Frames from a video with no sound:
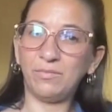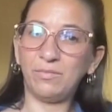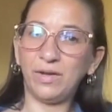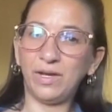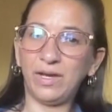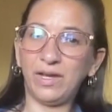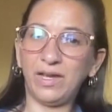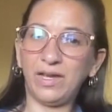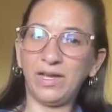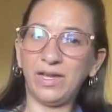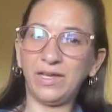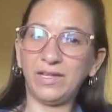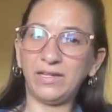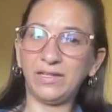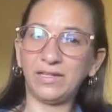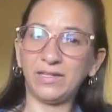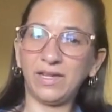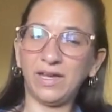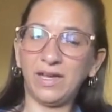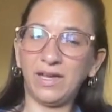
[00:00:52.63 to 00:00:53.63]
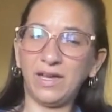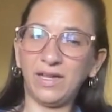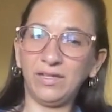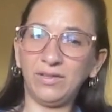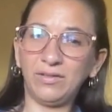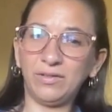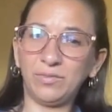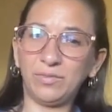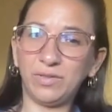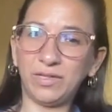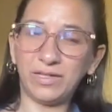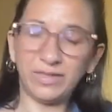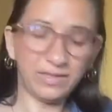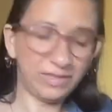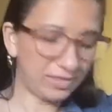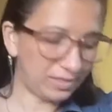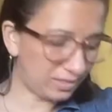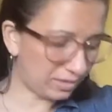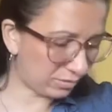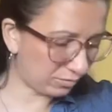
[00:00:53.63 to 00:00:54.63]
but you could play at
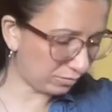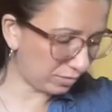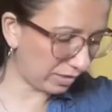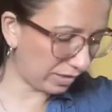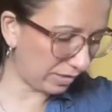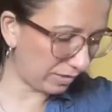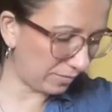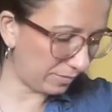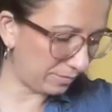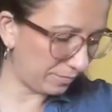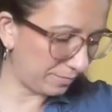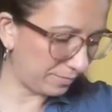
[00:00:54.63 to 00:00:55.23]
least 3.